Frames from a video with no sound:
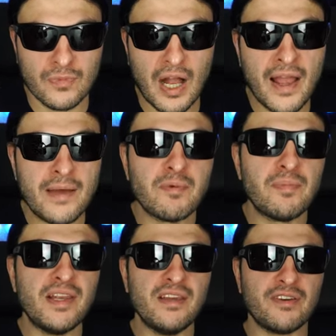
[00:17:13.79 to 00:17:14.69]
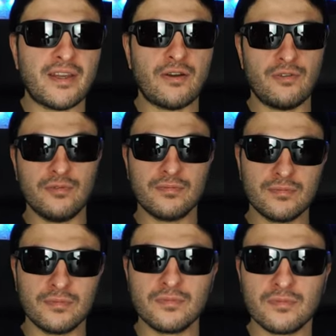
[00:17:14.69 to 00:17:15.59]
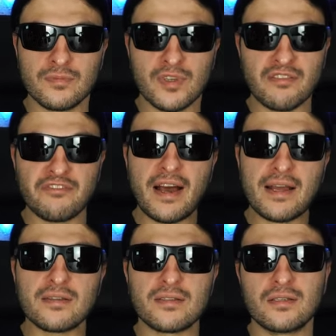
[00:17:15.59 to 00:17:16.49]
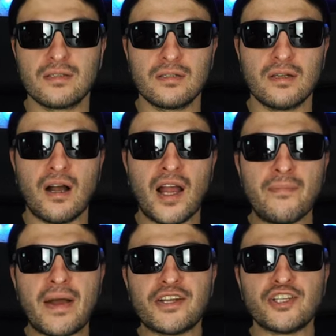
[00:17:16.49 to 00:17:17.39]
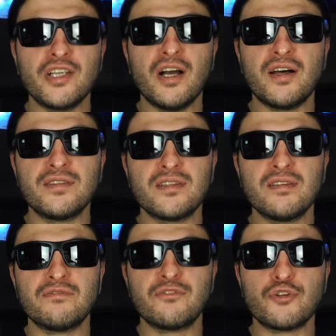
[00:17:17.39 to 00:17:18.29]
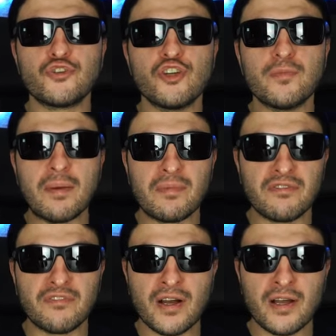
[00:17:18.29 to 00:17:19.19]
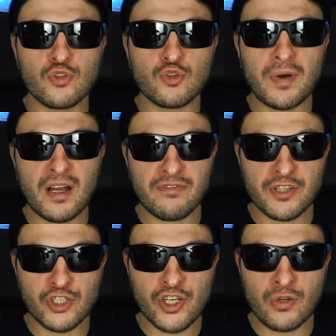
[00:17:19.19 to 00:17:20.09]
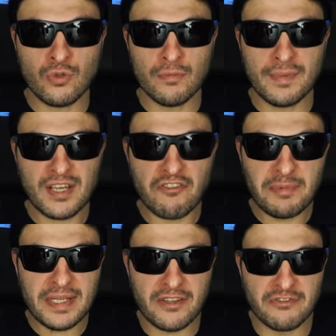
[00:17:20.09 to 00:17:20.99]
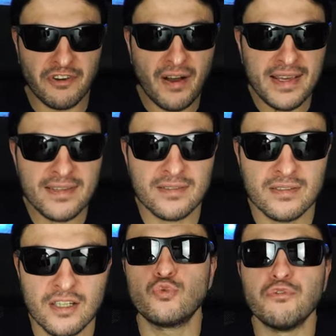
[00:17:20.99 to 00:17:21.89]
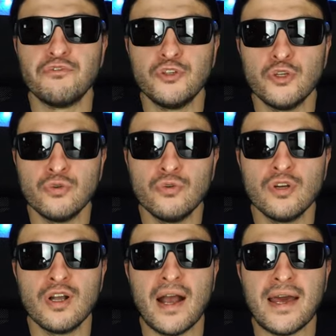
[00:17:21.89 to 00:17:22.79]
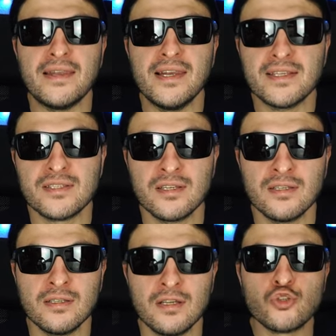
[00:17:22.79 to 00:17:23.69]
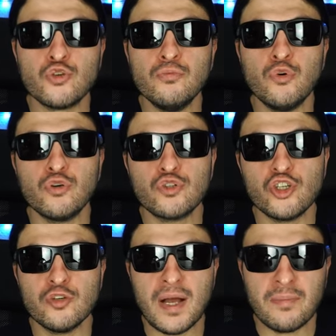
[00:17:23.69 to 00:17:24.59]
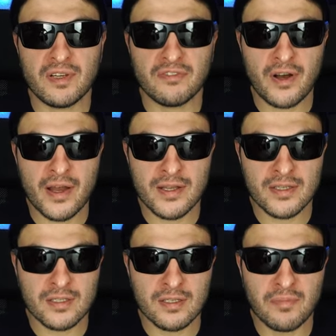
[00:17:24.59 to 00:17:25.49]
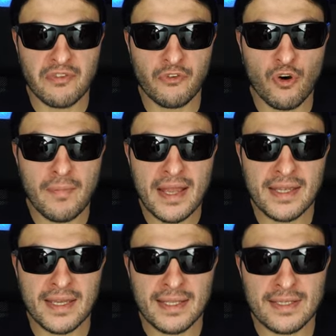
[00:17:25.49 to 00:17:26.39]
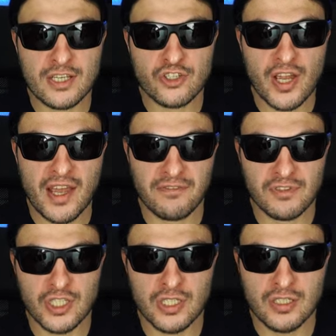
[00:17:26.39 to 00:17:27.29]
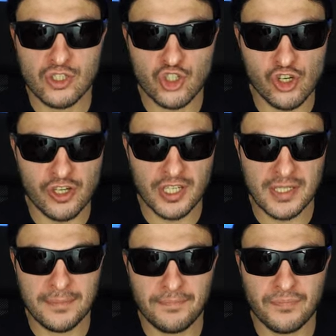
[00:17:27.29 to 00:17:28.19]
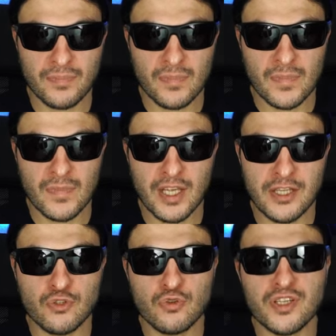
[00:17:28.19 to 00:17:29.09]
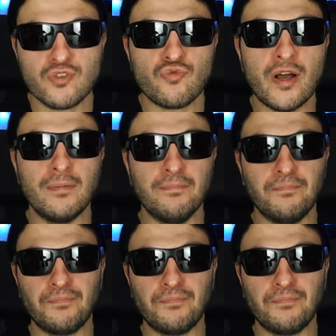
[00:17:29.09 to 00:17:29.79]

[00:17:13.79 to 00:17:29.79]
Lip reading: I am a believer now. In fact, I'm actually hunting for a tube amplifier to buy for the channel, but I've been advised review and listen to more tube amplifiers before making such a hefty journey into this realm.